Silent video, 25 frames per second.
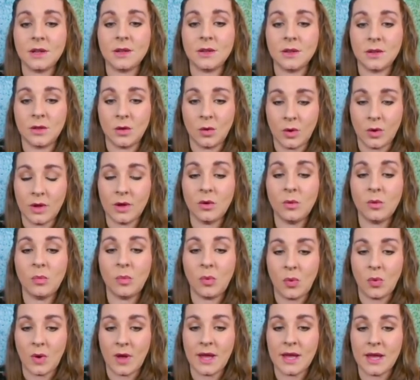loyal
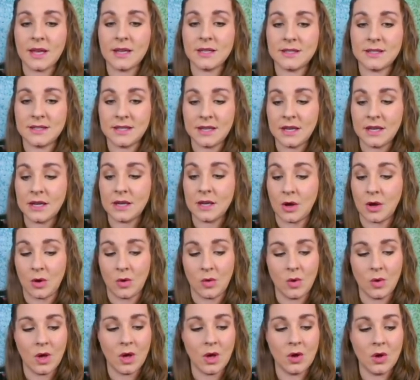boy,
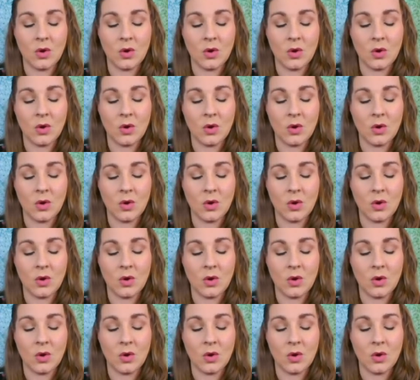Tito,